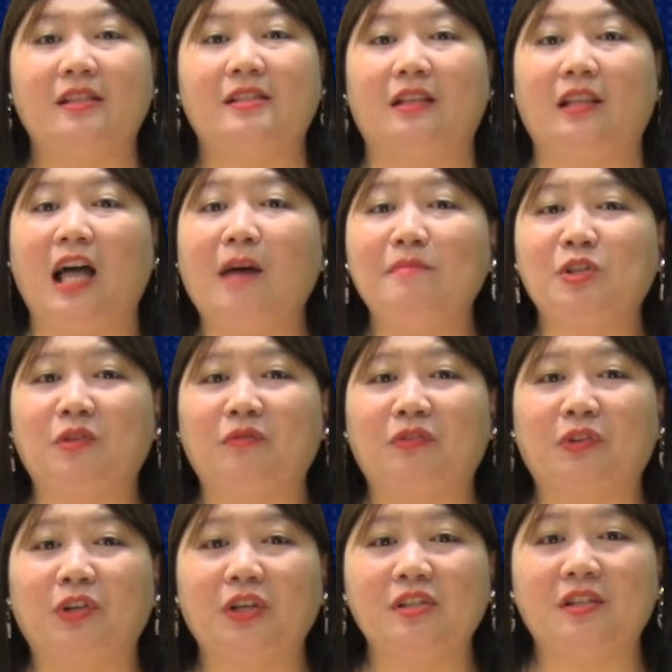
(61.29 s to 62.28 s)
slabs of
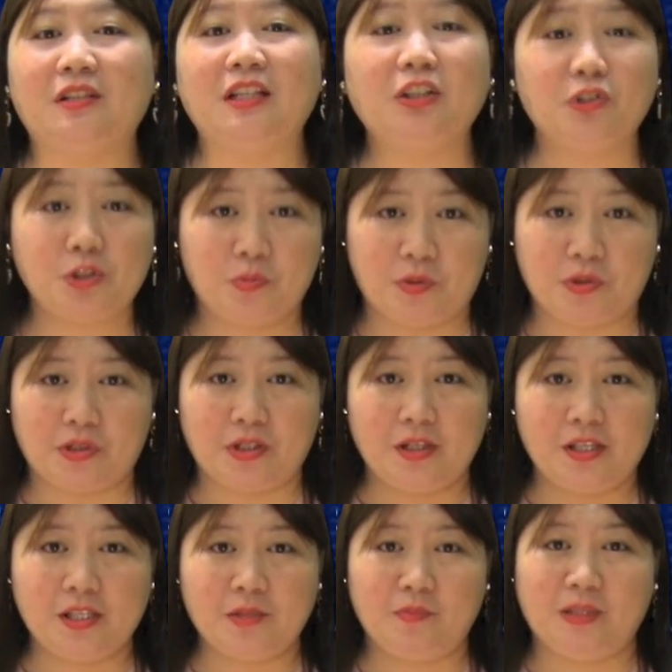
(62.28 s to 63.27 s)
Earth's lithosphere
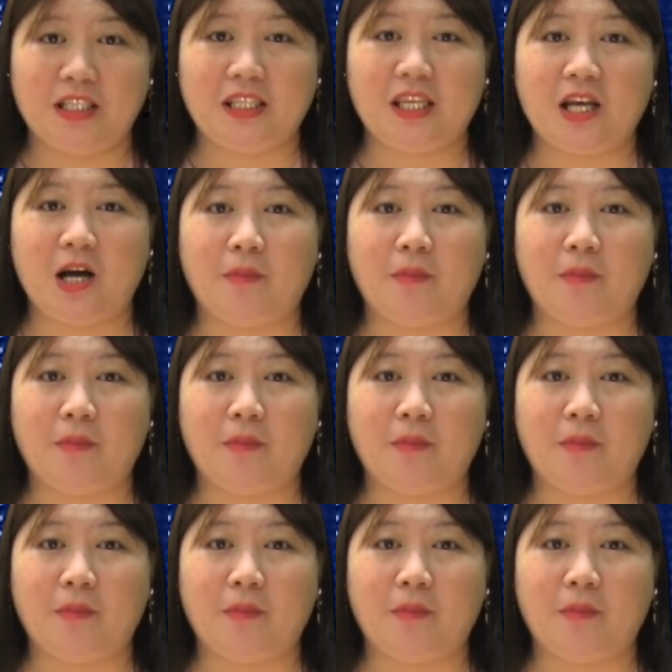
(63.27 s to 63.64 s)
splitting